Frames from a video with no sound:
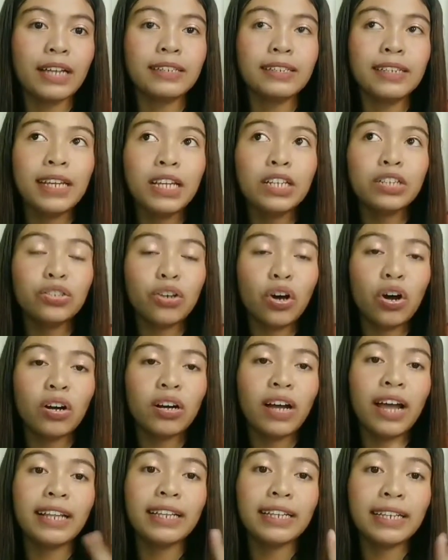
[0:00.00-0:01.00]

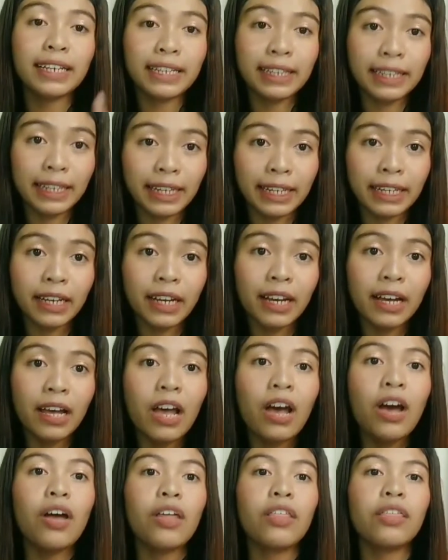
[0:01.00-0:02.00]
ding-dong and click
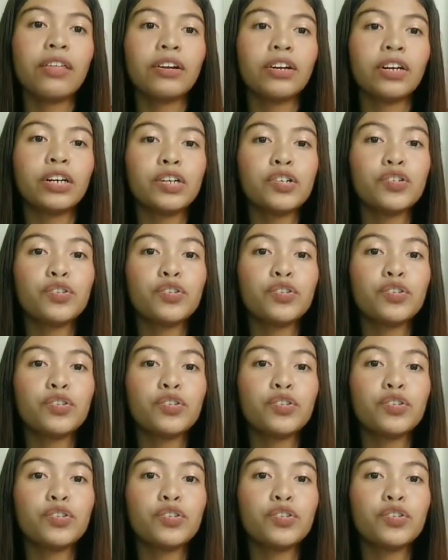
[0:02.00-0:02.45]
that are